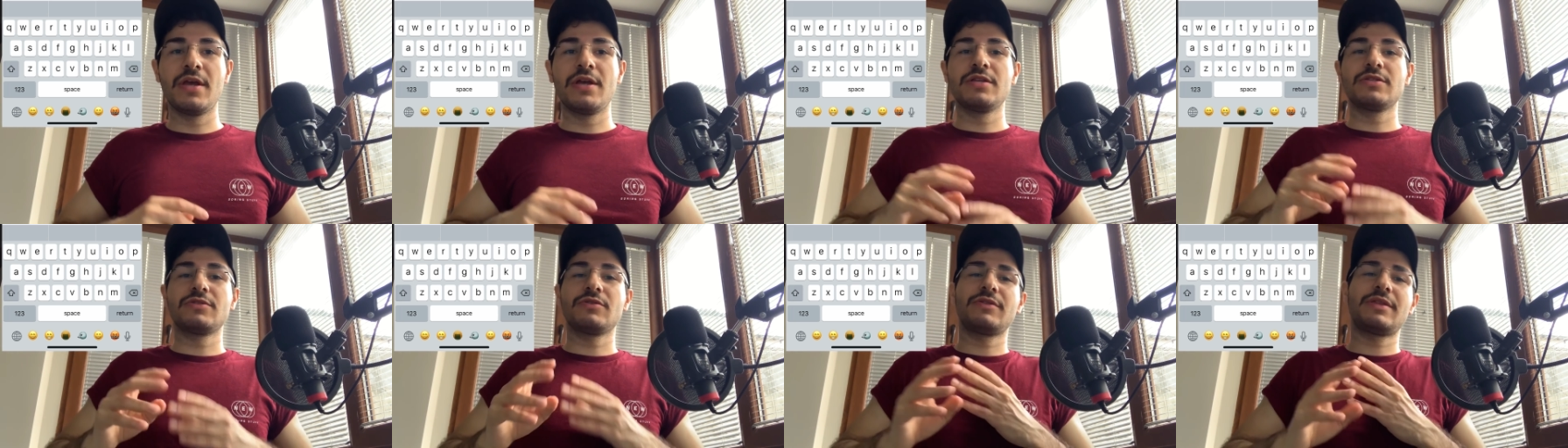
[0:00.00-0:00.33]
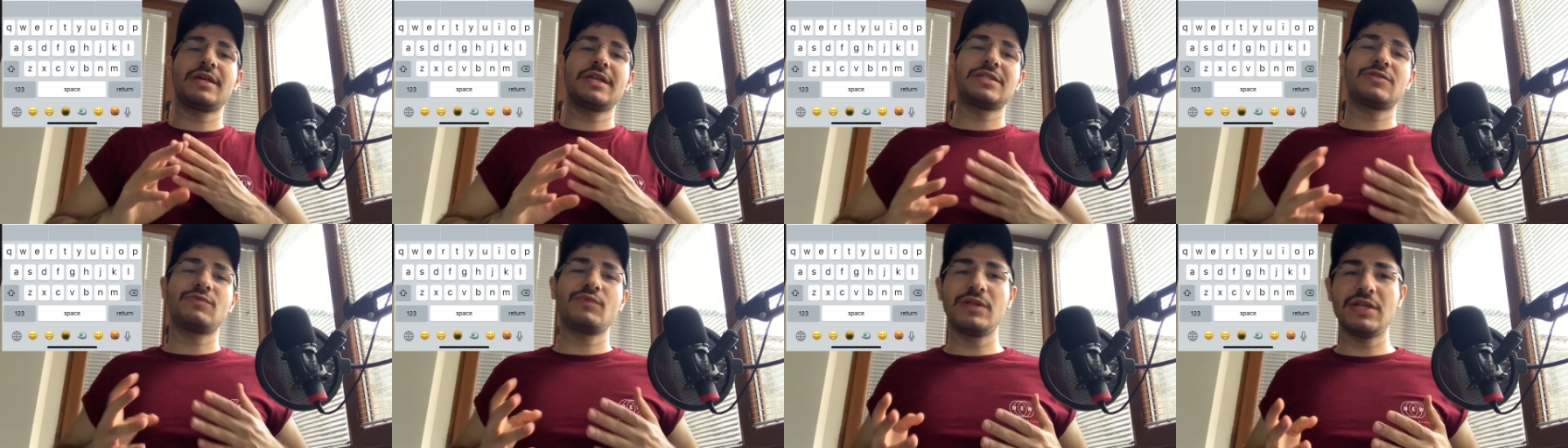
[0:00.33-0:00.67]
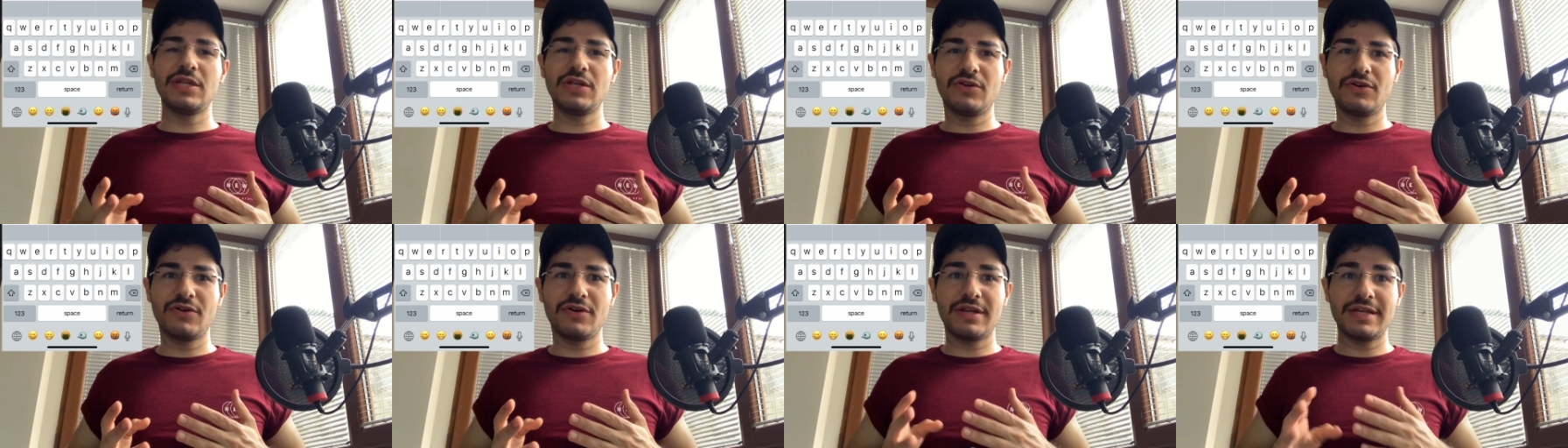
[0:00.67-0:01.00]
So that's
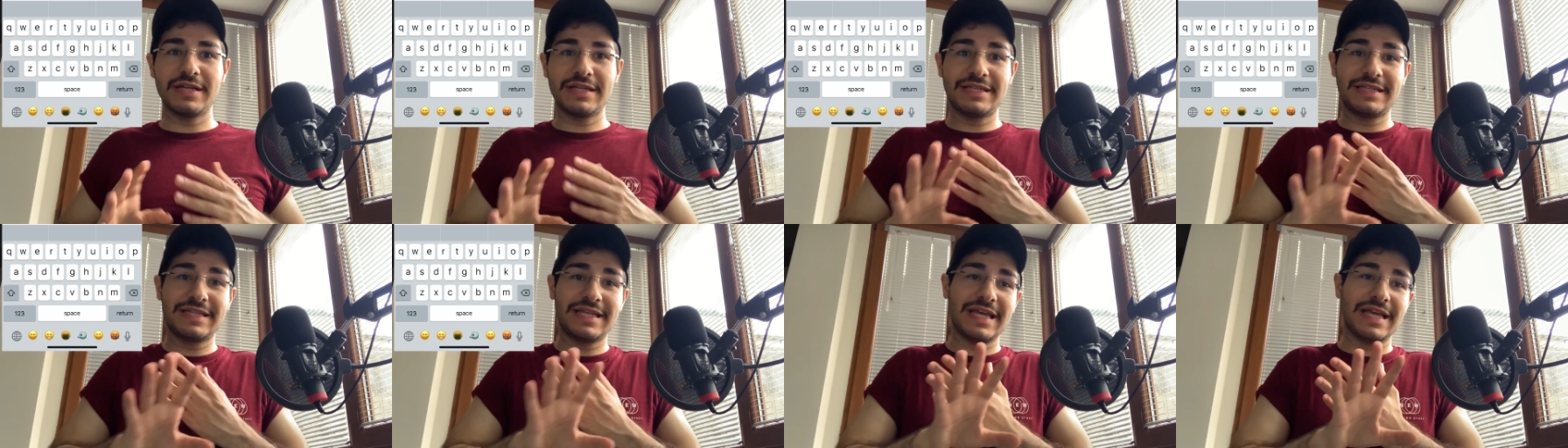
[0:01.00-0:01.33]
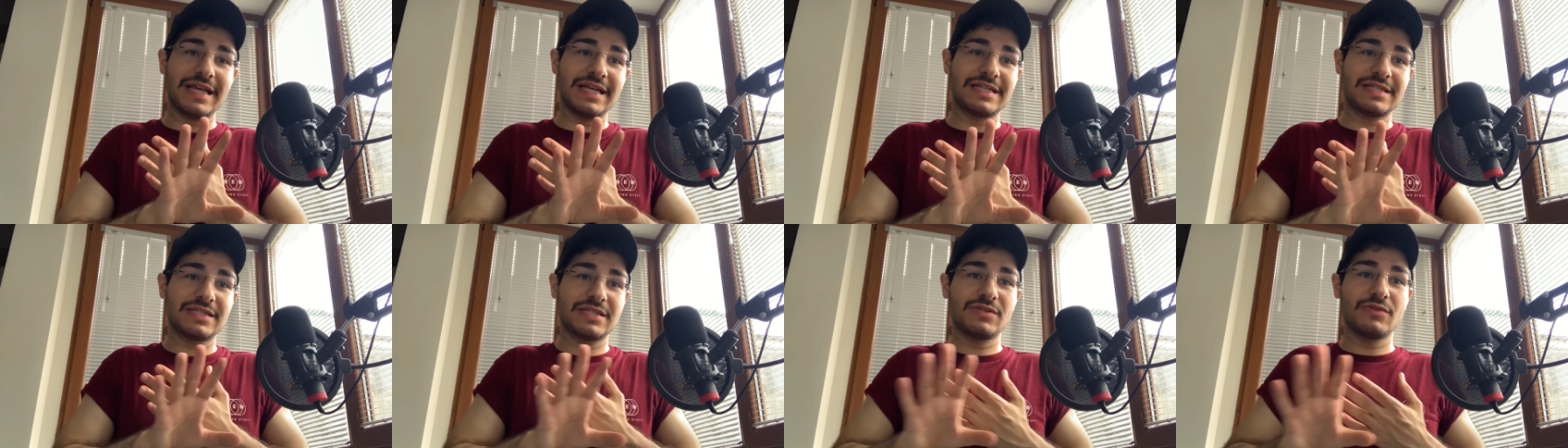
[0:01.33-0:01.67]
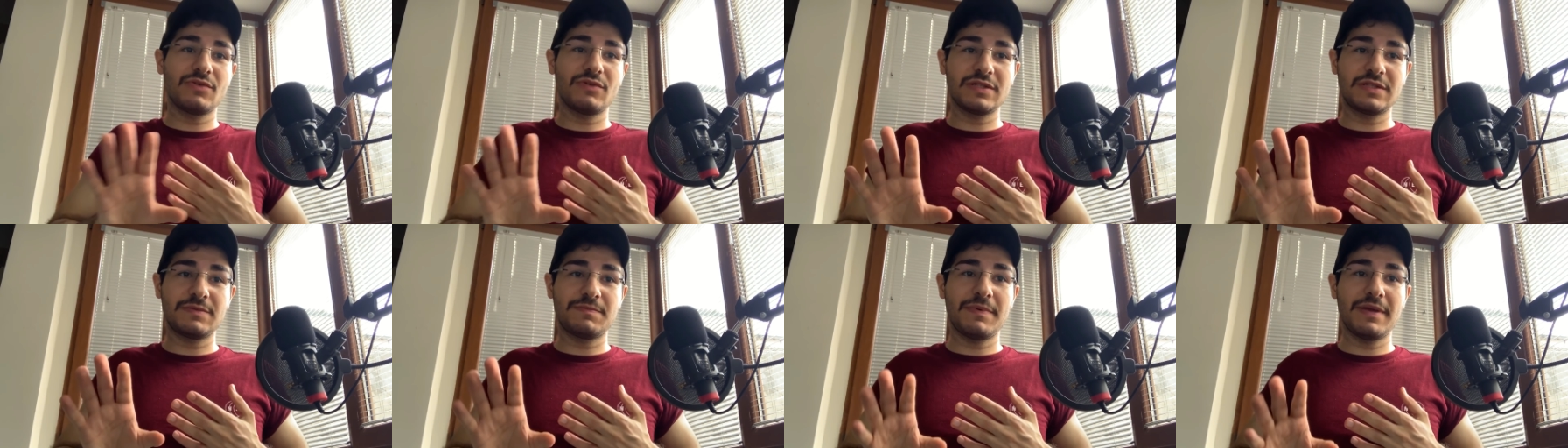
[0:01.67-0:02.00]
really good. It takes
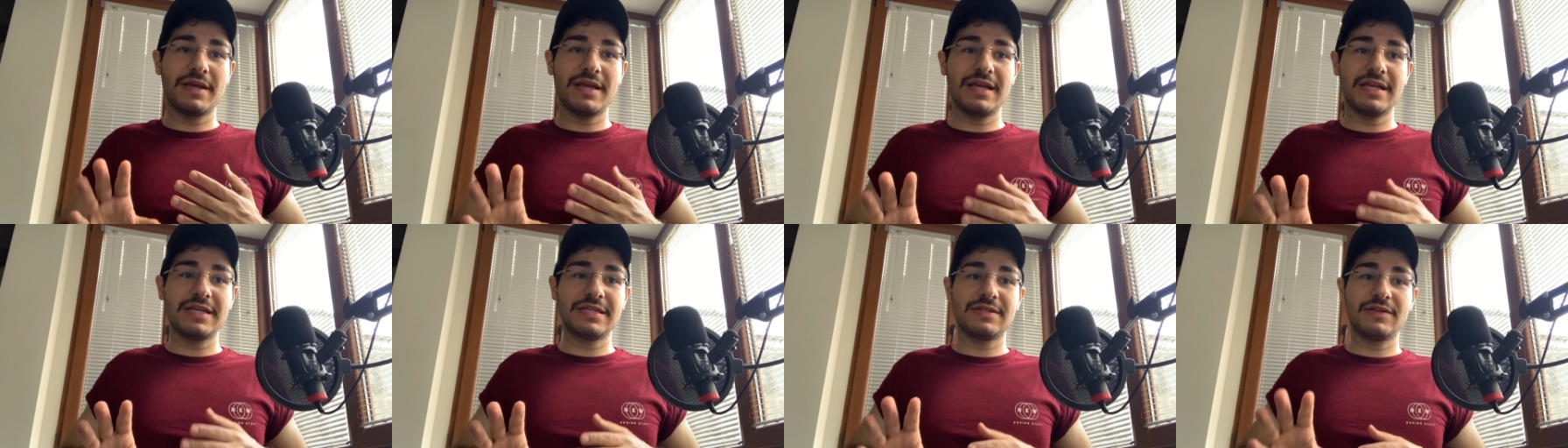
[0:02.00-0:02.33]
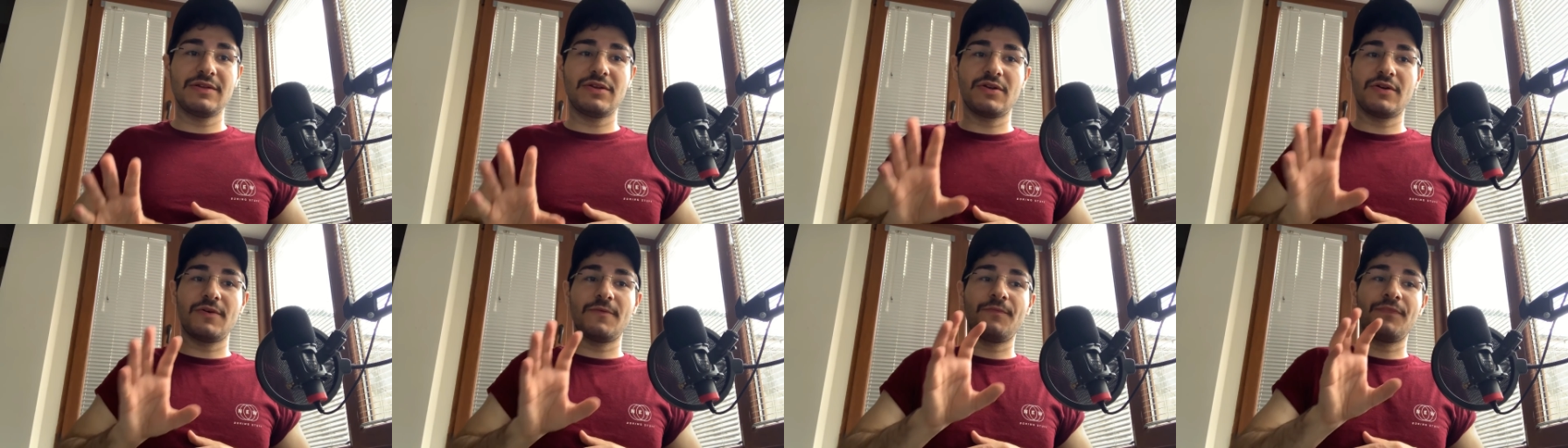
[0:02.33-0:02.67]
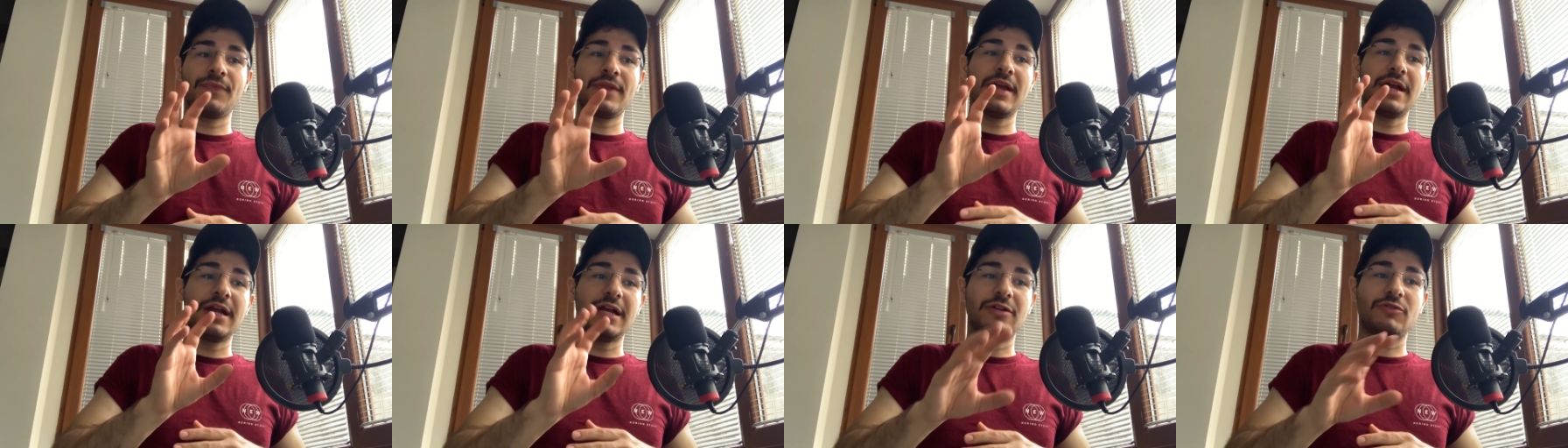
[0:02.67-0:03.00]
no space, you know,